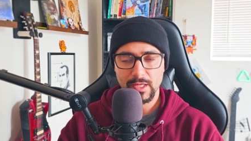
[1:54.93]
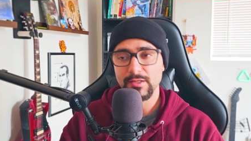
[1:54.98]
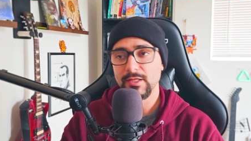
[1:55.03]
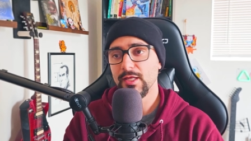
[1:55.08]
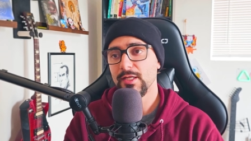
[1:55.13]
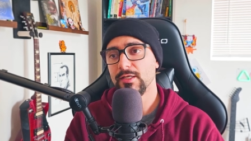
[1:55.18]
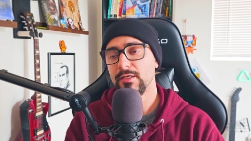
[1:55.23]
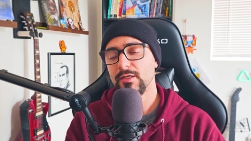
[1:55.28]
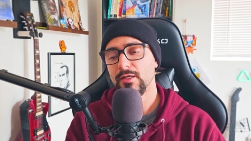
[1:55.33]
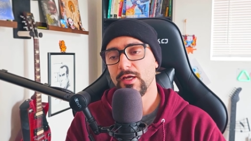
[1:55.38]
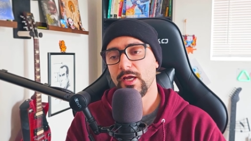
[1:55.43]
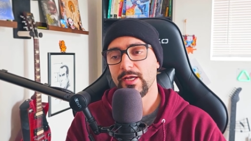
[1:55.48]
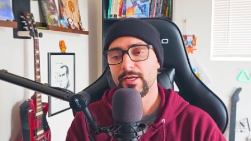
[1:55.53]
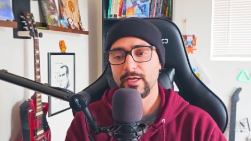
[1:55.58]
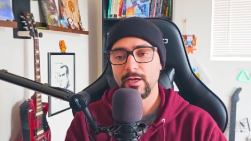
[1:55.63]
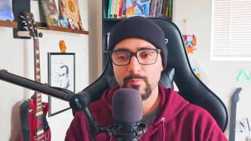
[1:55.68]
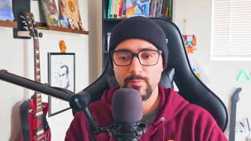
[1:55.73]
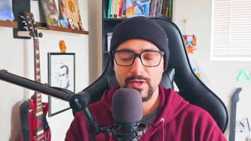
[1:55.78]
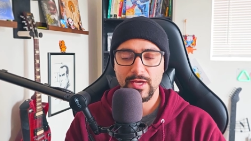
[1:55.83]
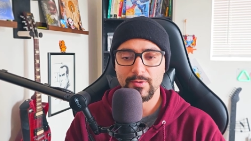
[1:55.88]
And then I
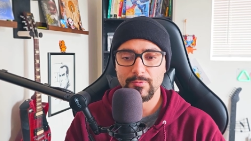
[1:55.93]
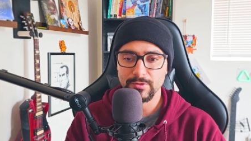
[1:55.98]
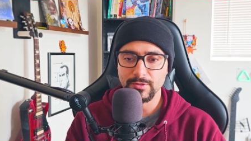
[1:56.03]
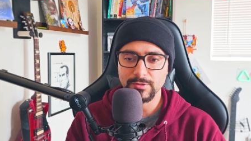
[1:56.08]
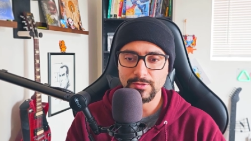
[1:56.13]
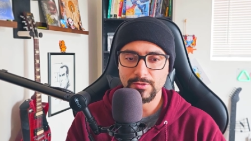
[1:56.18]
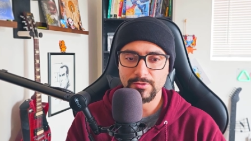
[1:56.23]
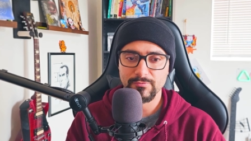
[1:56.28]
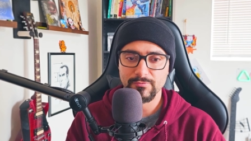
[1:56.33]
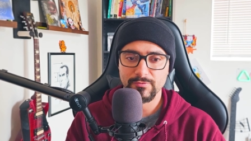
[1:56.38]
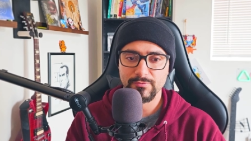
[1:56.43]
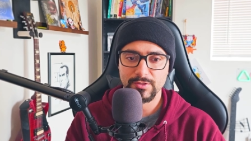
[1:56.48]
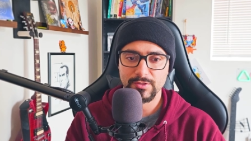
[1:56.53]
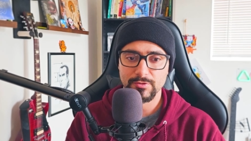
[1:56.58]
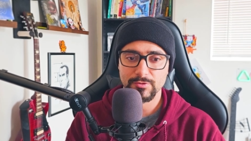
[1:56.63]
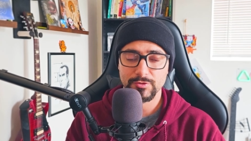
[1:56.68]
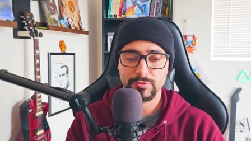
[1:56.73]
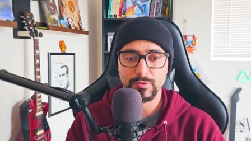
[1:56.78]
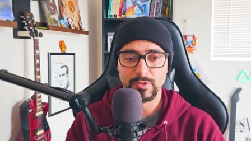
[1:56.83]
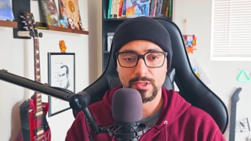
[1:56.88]
come back with another
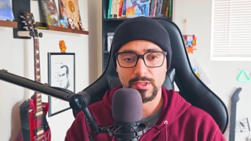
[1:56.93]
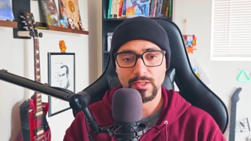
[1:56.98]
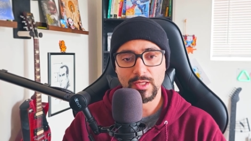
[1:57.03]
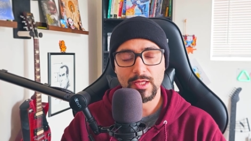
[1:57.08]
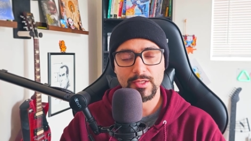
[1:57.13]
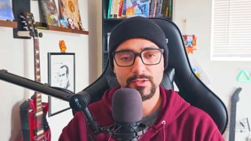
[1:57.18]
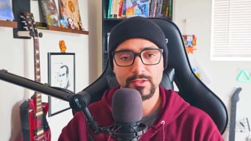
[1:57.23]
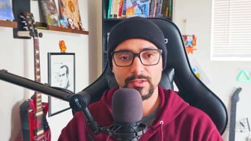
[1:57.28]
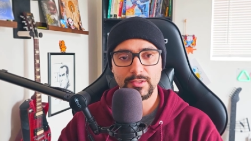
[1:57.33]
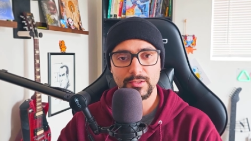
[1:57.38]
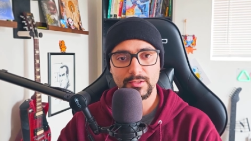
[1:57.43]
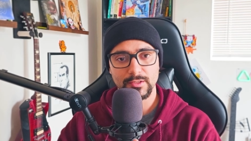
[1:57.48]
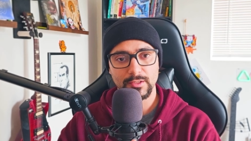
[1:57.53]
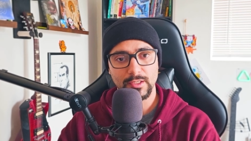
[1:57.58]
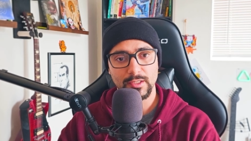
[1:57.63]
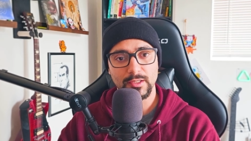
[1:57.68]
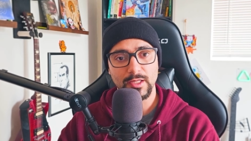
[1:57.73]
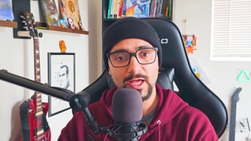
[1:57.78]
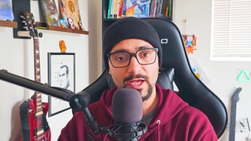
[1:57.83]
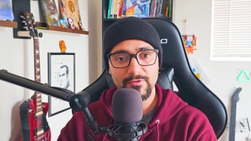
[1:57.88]
video doing a lot the
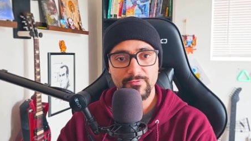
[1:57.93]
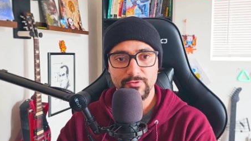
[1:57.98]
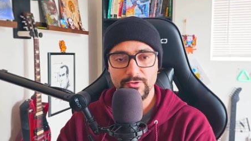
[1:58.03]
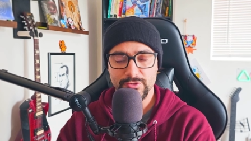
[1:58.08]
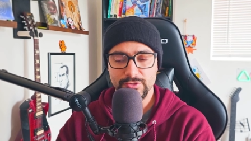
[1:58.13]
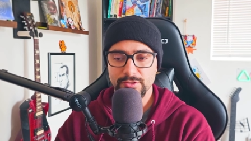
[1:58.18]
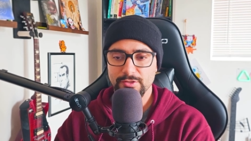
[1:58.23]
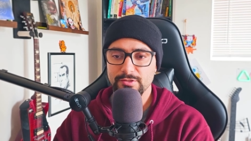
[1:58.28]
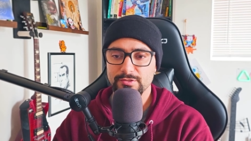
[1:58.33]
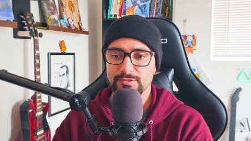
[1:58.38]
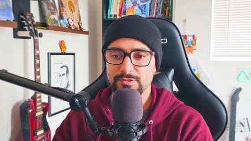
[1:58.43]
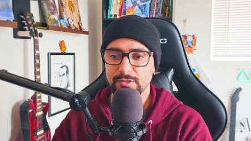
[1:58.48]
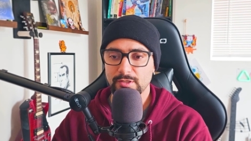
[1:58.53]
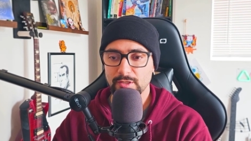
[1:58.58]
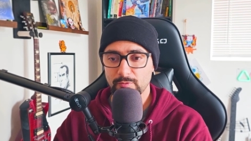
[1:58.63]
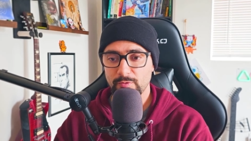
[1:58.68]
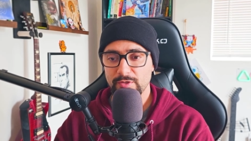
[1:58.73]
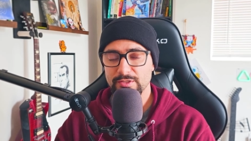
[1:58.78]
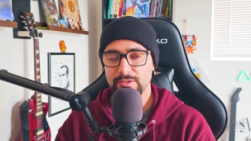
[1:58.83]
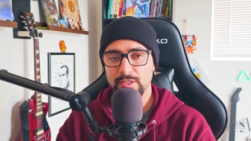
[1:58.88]
a live version of the
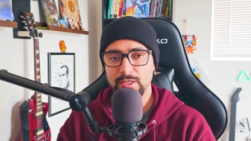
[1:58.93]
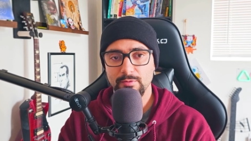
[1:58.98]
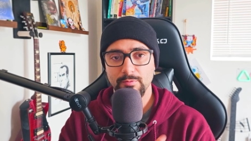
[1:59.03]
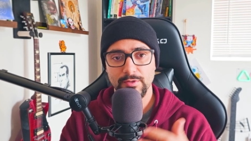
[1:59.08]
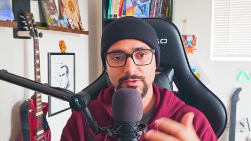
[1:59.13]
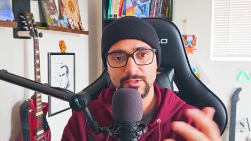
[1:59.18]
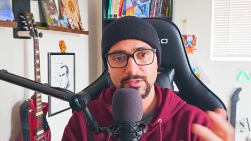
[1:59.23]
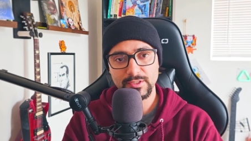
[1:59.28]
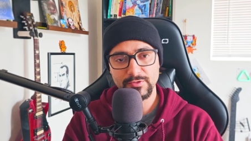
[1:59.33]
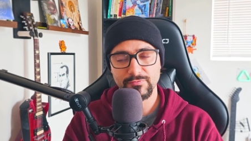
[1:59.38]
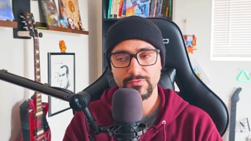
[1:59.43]
song and we talk about the